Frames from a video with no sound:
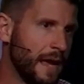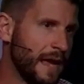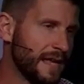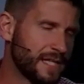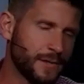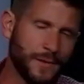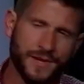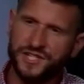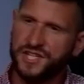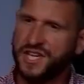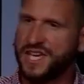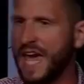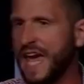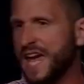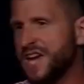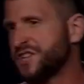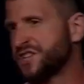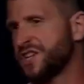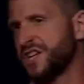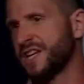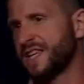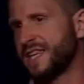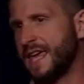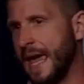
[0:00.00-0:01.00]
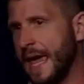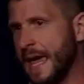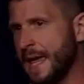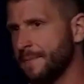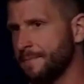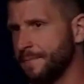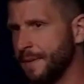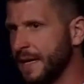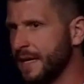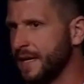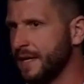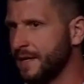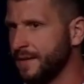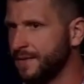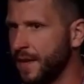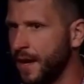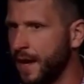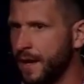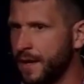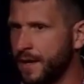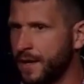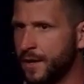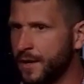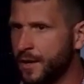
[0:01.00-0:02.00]
And so education can't be
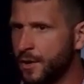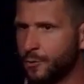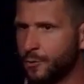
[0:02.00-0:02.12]
the